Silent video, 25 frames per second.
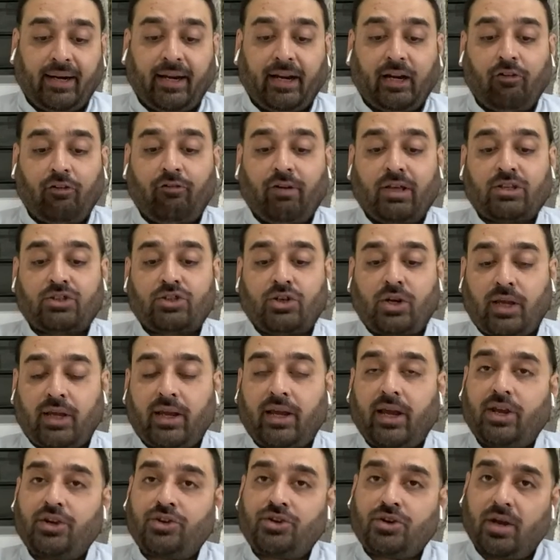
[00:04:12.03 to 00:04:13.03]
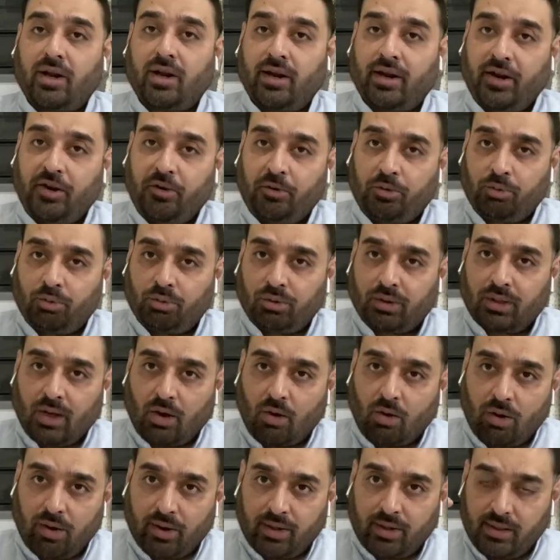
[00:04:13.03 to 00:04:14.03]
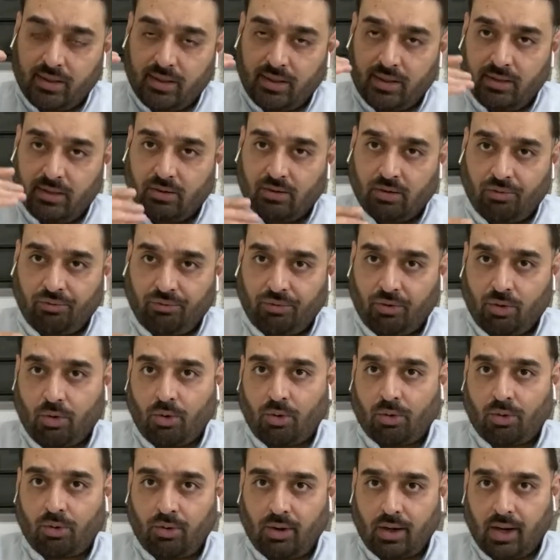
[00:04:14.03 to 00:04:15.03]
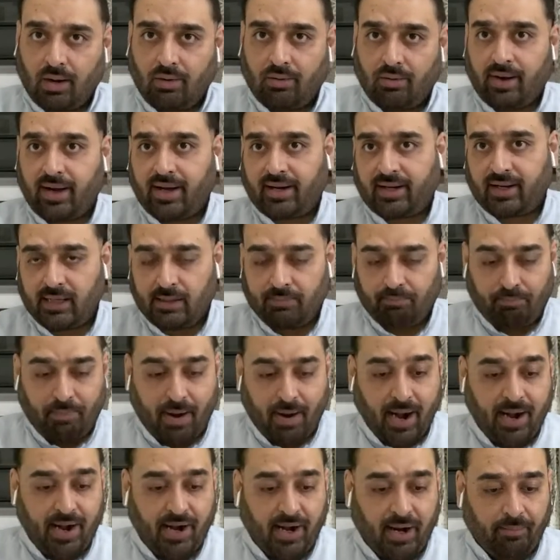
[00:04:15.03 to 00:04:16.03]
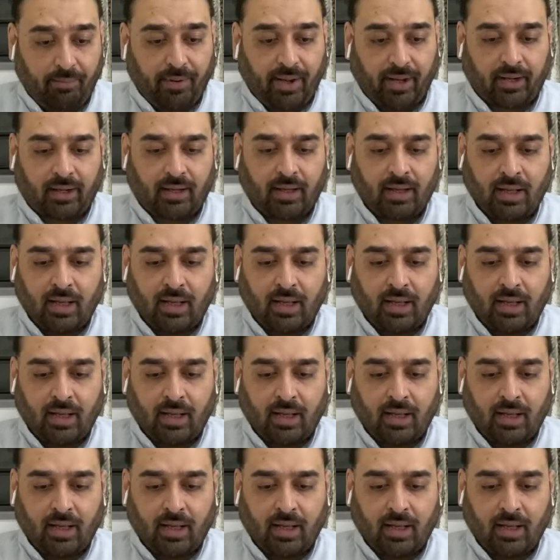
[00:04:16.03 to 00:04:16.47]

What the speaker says: investigation into the origins of coronavirus pandemic.